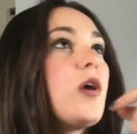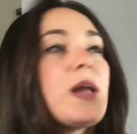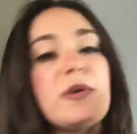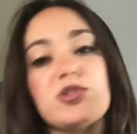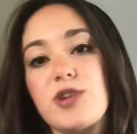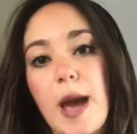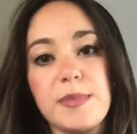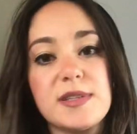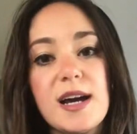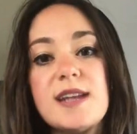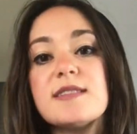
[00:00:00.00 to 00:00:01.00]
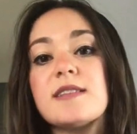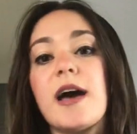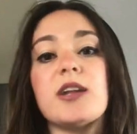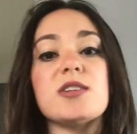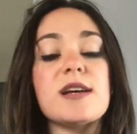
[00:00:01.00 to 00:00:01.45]
to measure cap size and
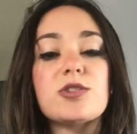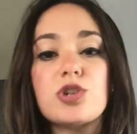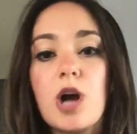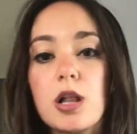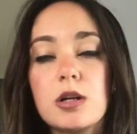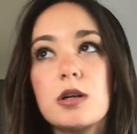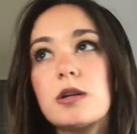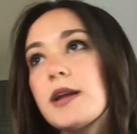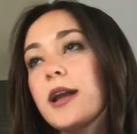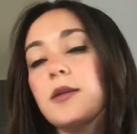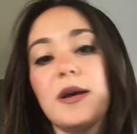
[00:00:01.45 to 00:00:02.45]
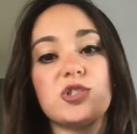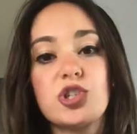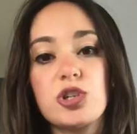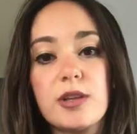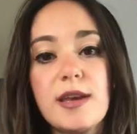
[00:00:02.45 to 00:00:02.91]
how to select your color and how to
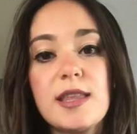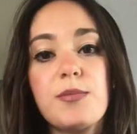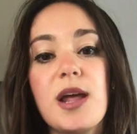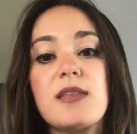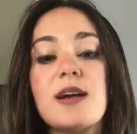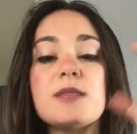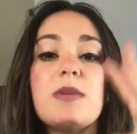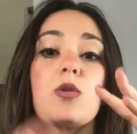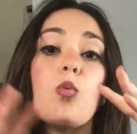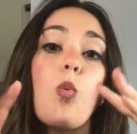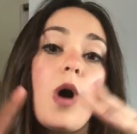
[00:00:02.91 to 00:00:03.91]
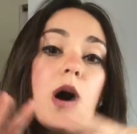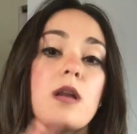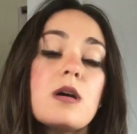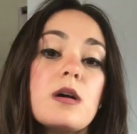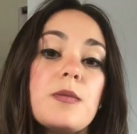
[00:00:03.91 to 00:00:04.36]
measure your length, but I thought to make
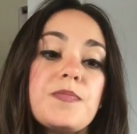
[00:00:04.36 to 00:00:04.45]
one